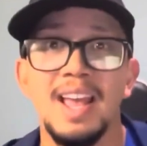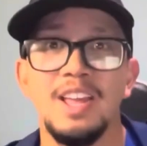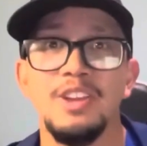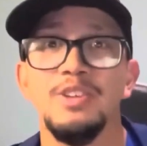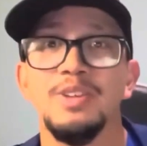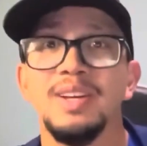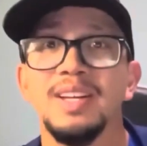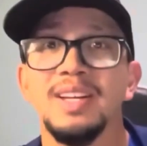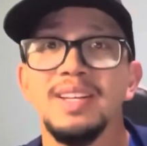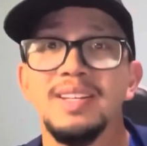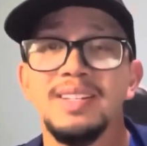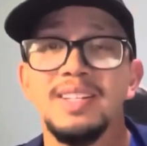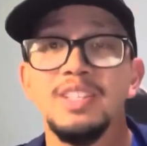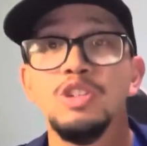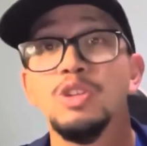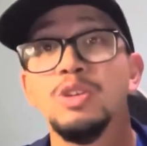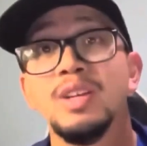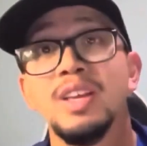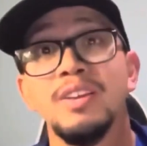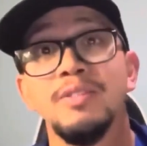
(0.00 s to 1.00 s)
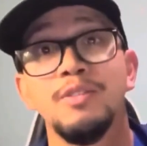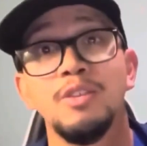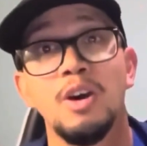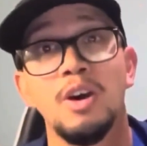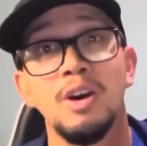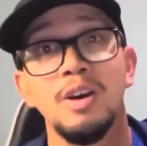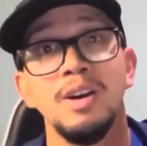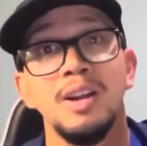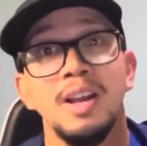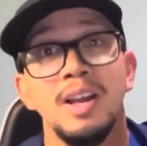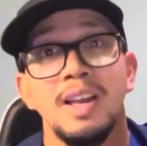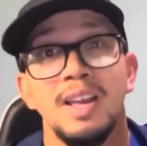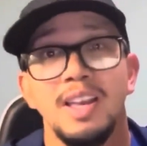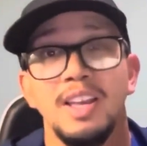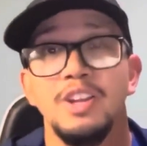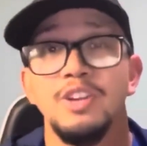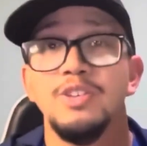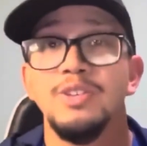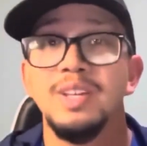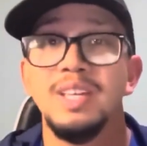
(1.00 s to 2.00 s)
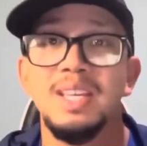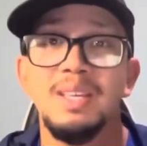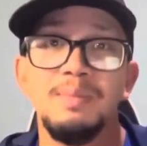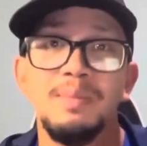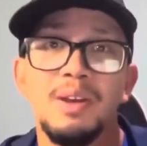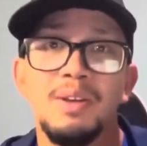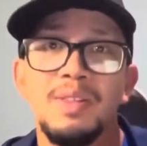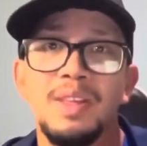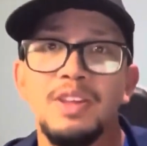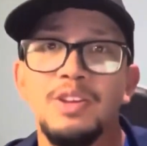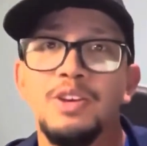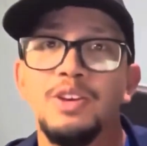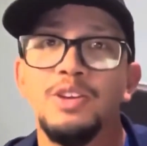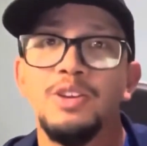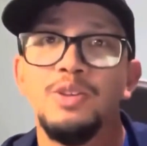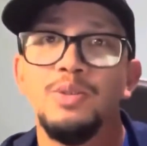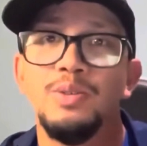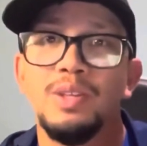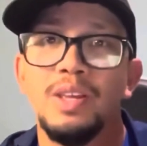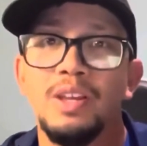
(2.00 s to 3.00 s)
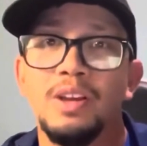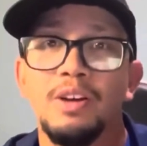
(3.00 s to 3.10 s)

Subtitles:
and you'll get a digital gift card in your email that you can use